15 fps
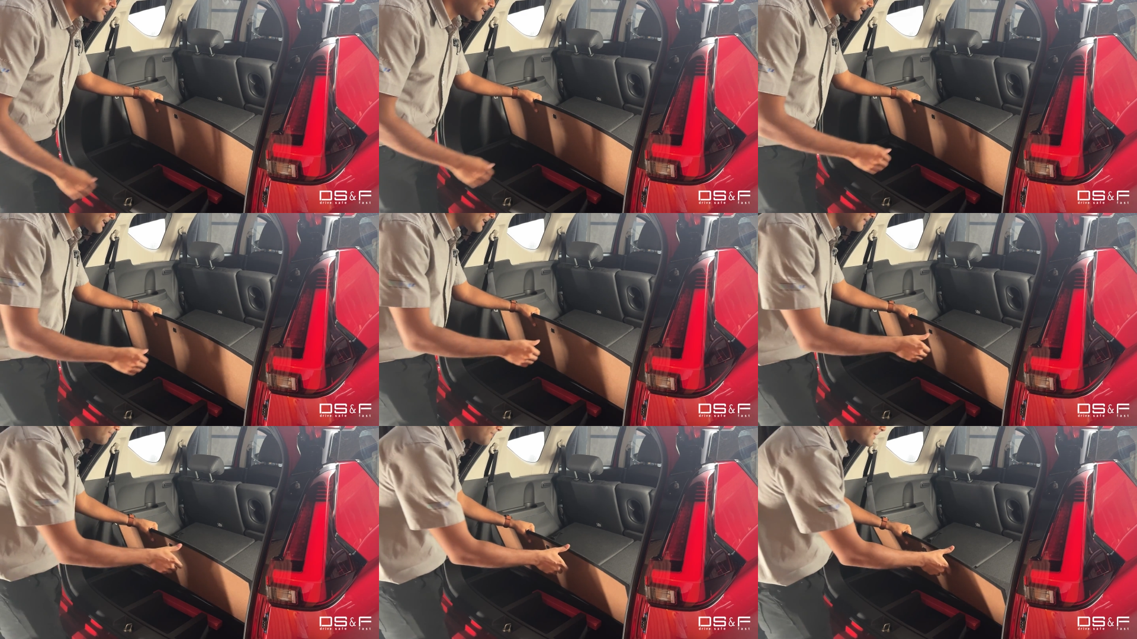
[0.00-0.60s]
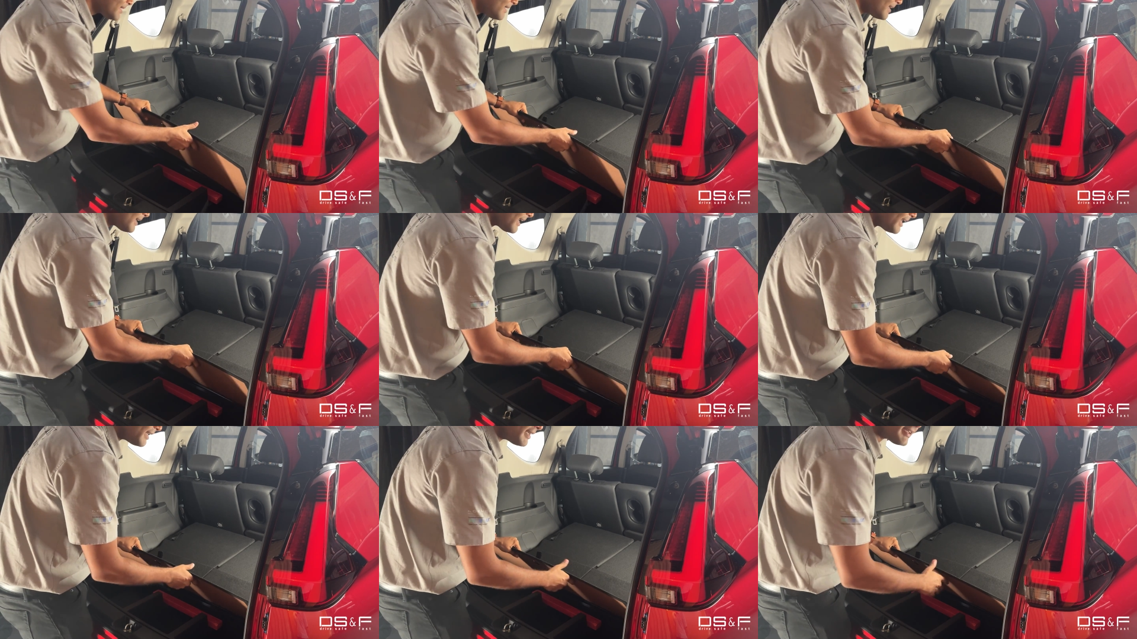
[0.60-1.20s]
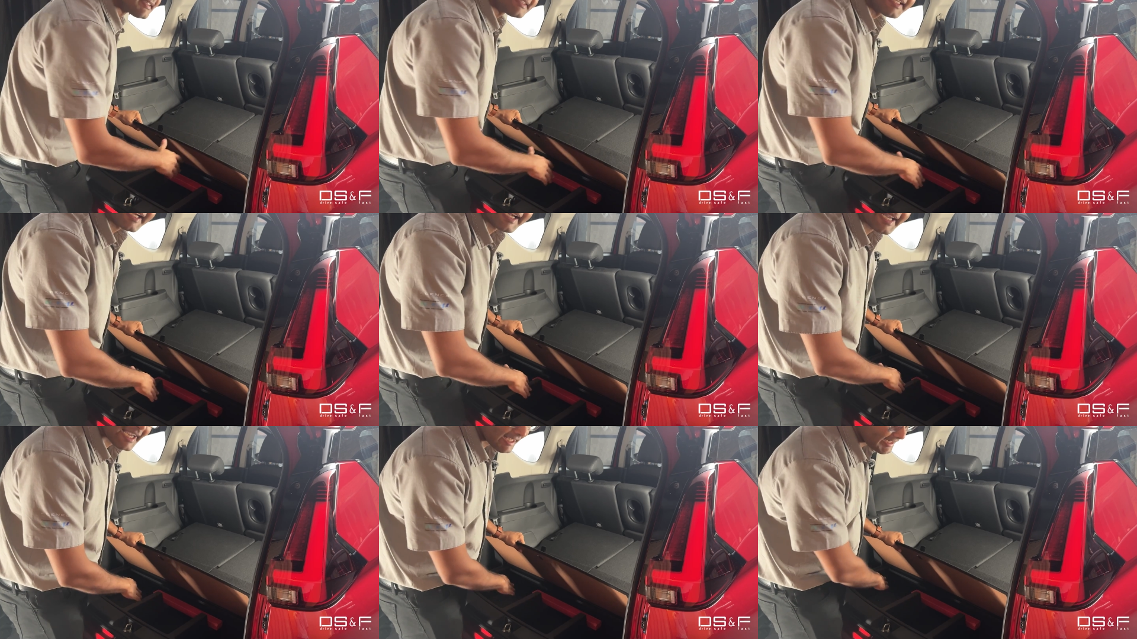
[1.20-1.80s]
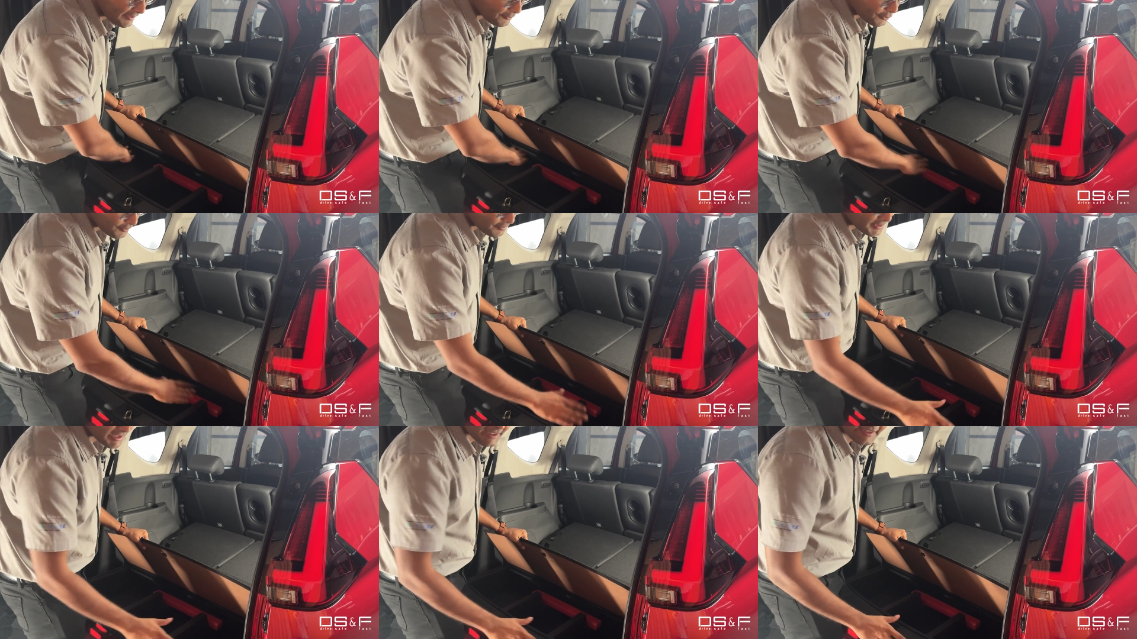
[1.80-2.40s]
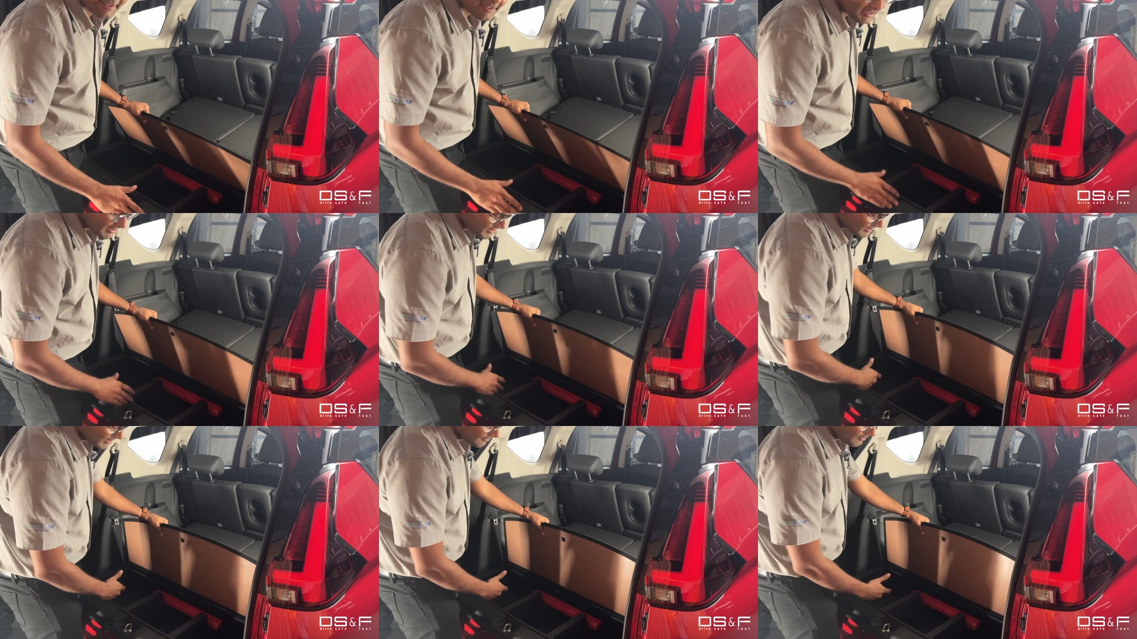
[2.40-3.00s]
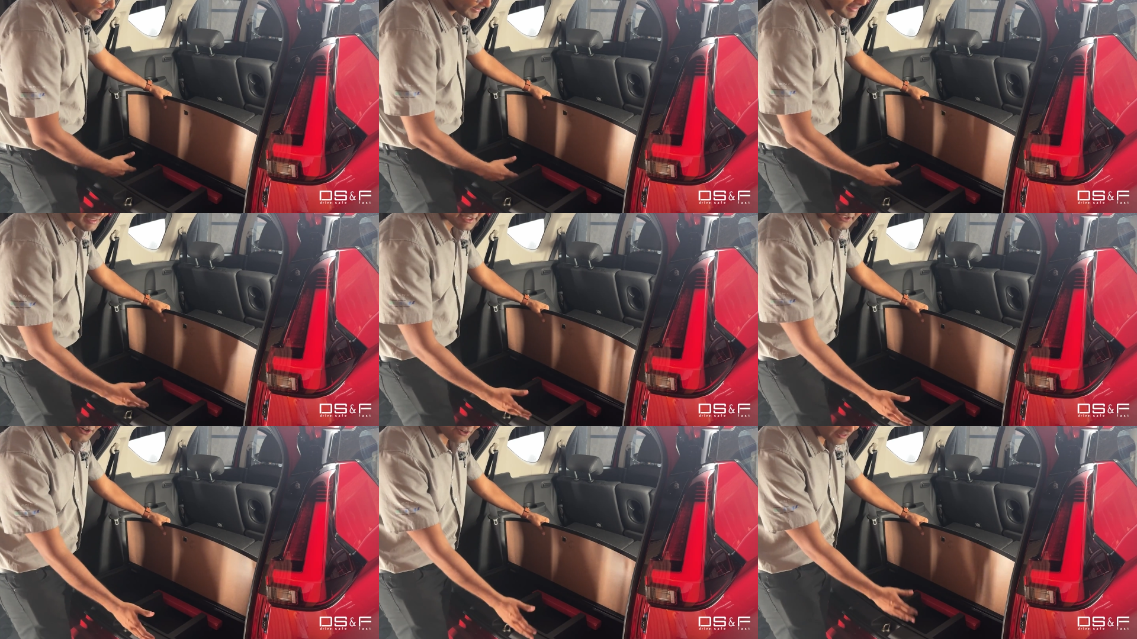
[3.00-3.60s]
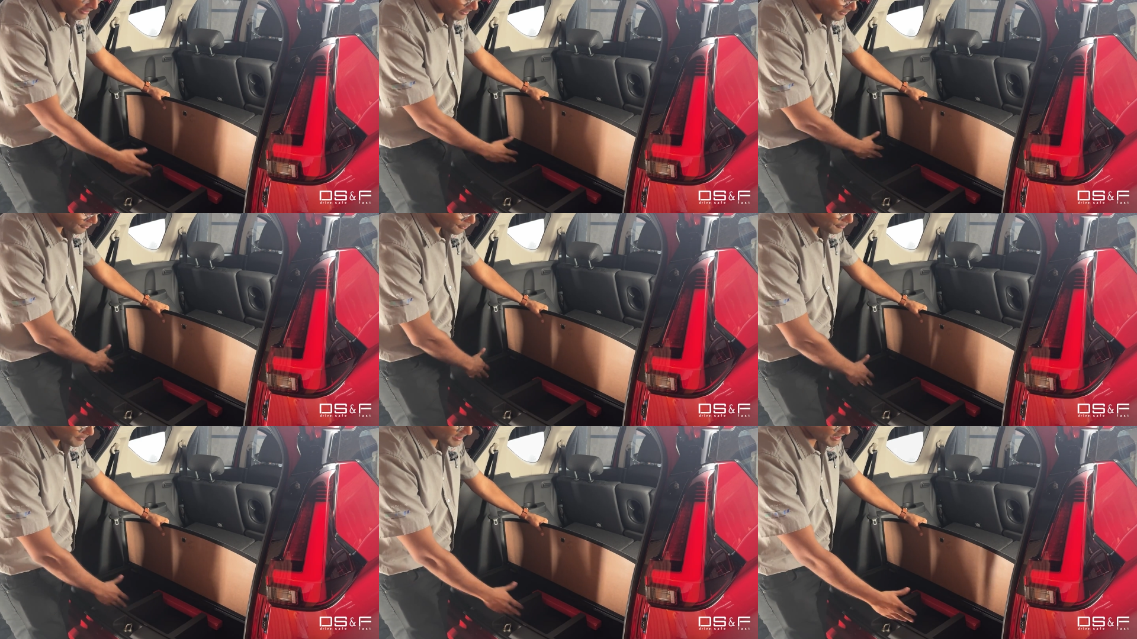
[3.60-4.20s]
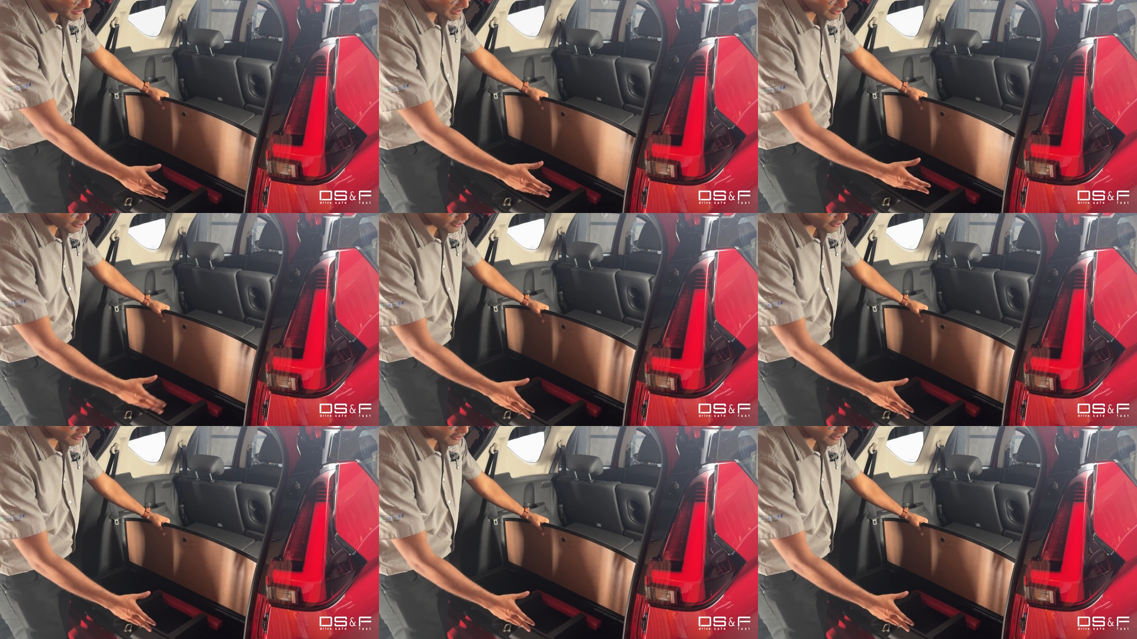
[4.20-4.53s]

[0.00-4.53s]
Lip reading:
No face is visible, so there are no lips to read.